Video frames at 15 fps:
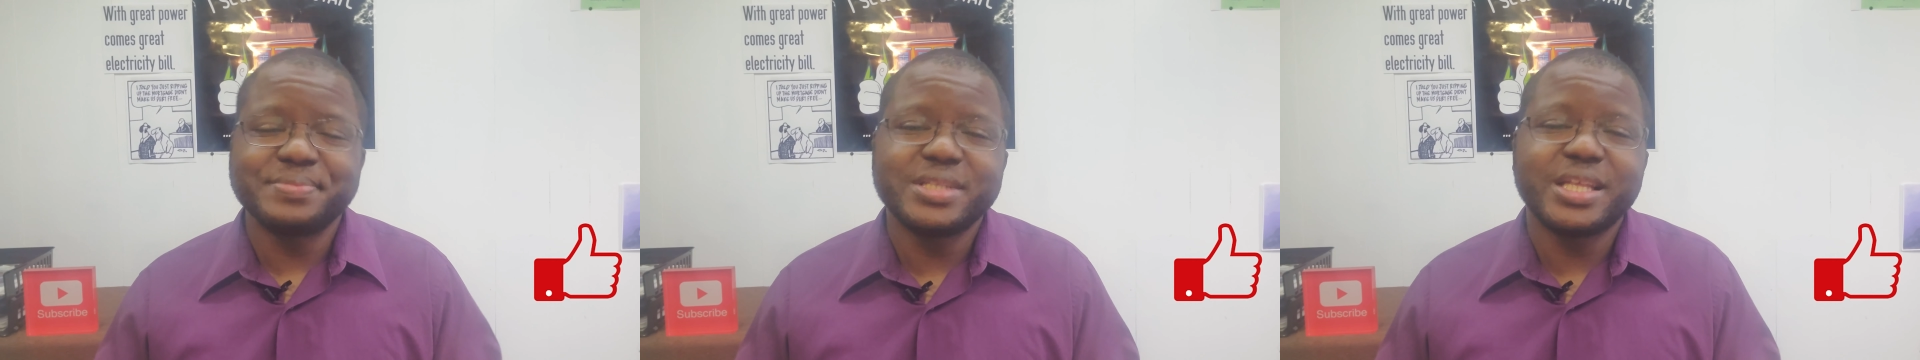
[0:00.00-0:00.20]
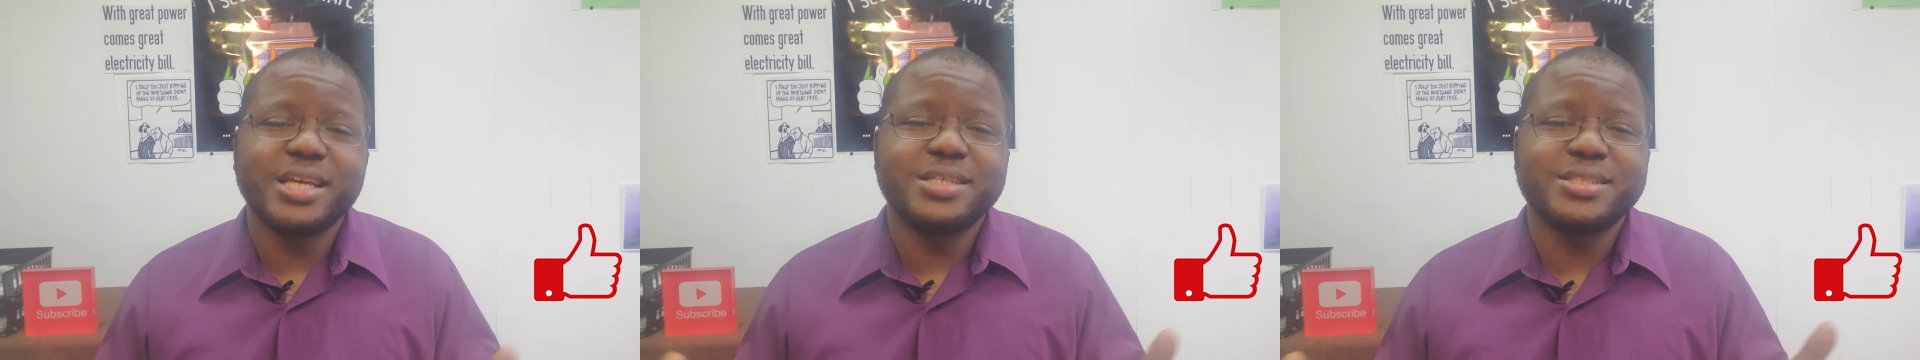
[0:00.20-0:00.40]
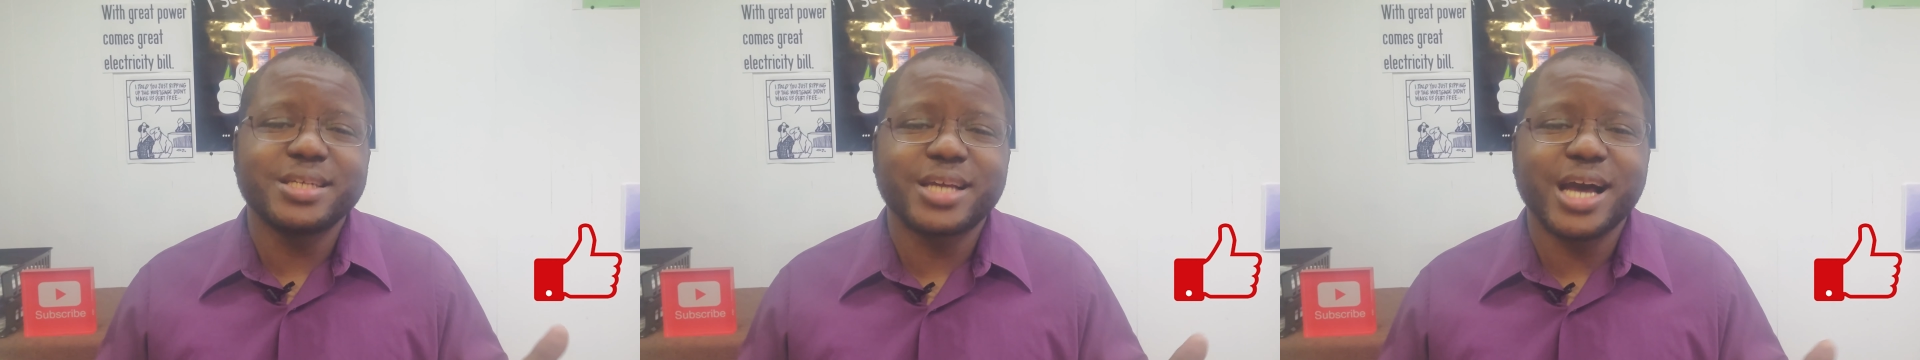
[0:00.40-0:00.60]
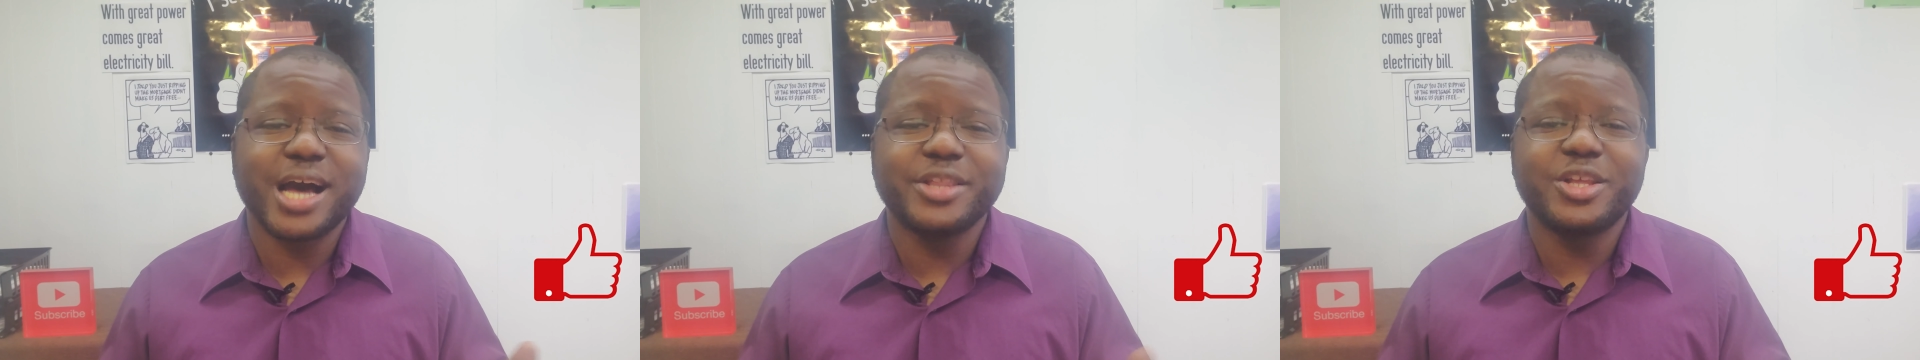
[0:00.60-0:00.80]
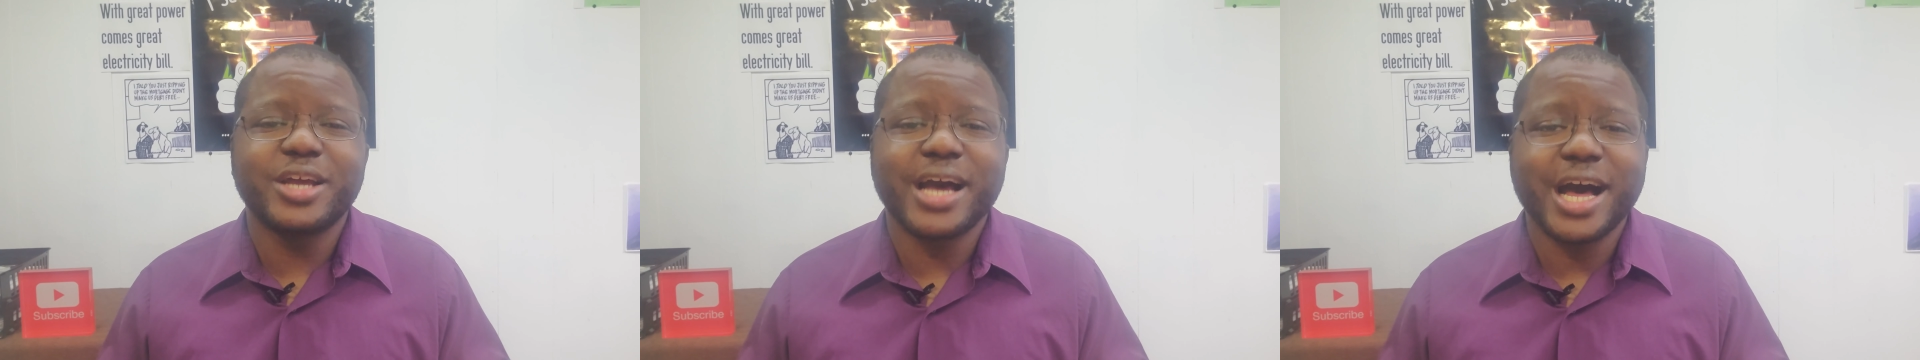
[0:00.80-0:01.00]

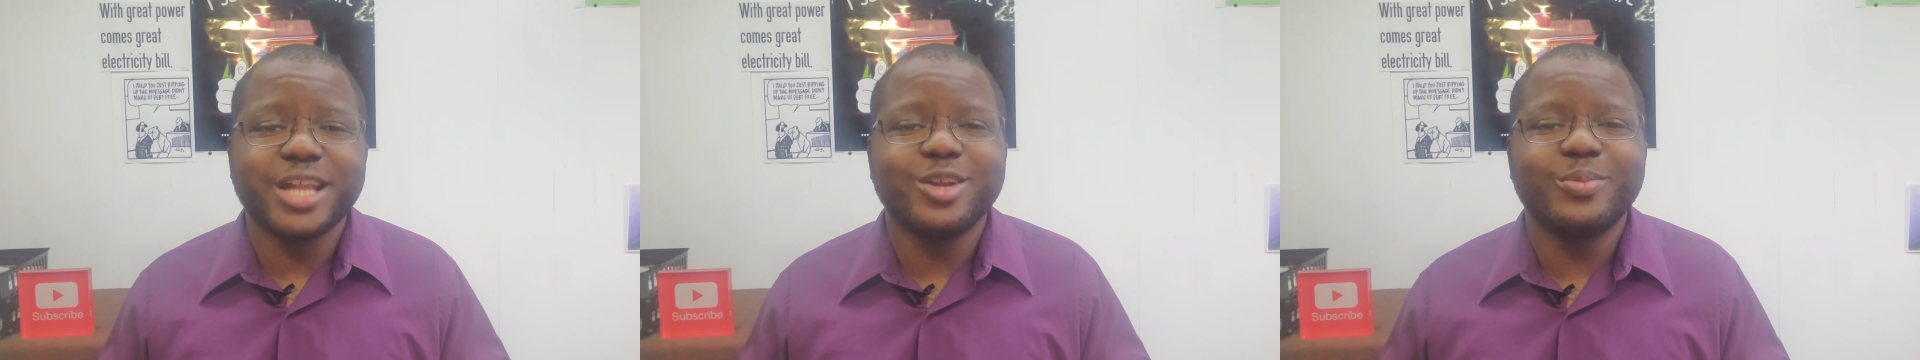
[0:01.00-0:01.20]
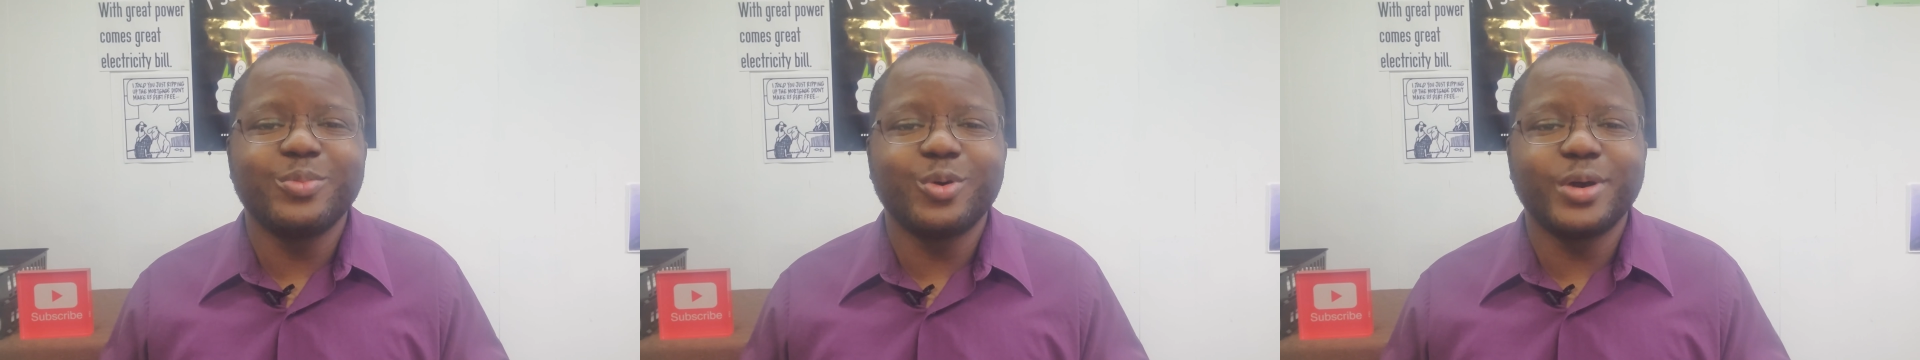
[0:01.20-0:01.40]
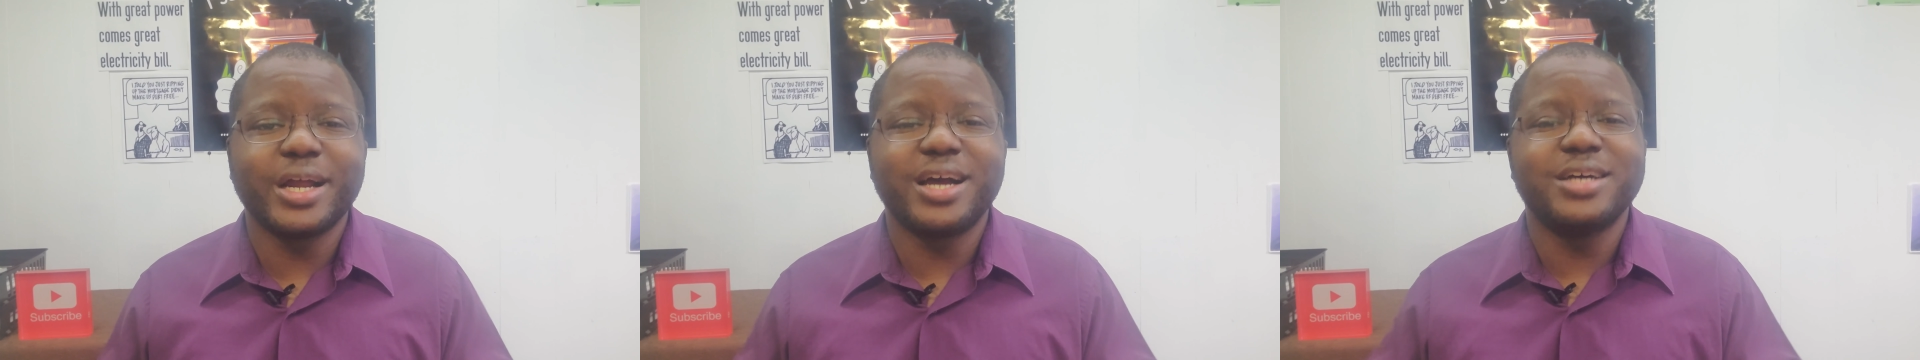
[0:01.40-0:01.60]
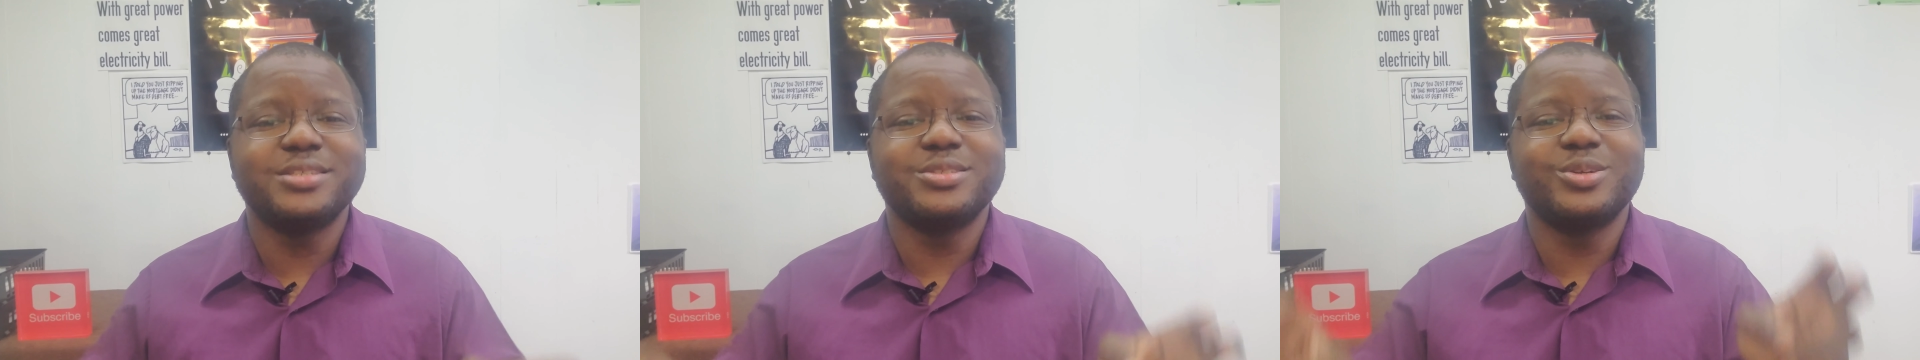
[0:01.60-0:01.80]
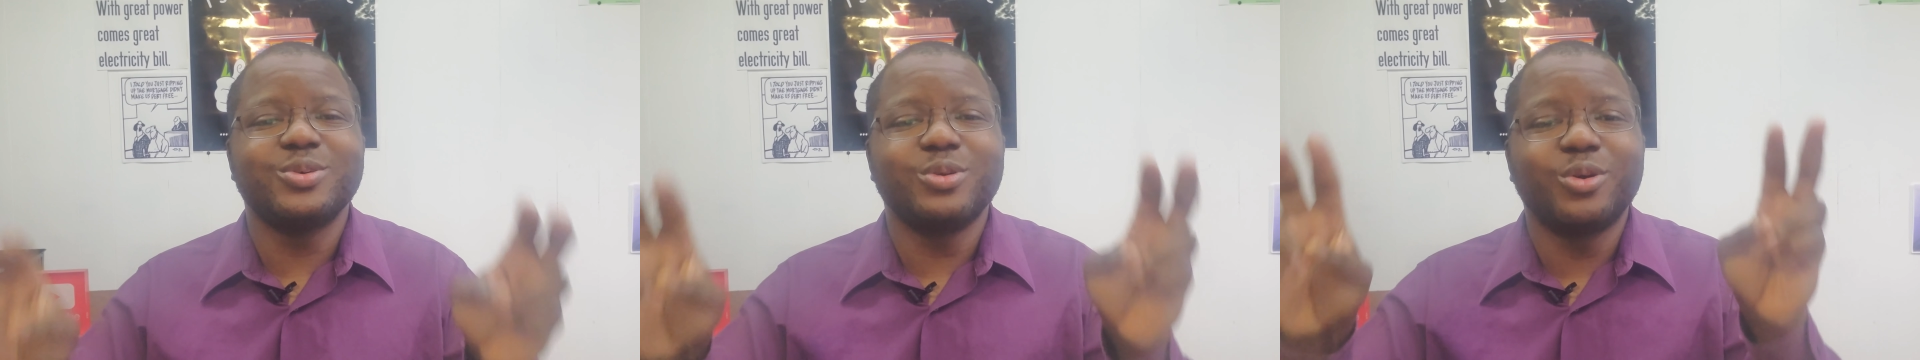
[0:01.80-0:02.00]
the condo board has
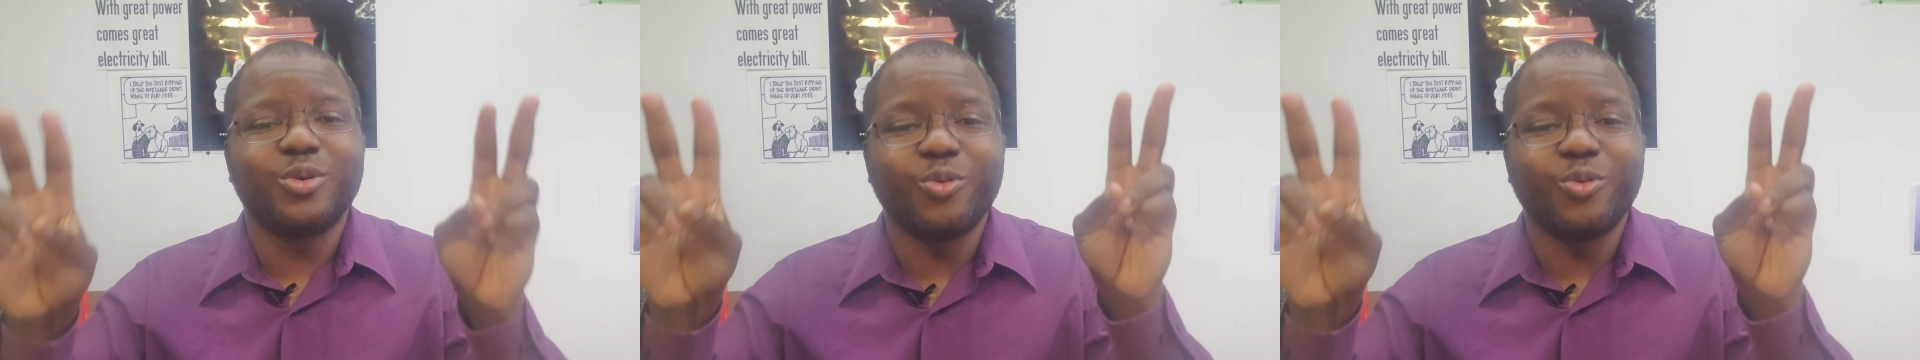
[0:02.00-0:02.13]
the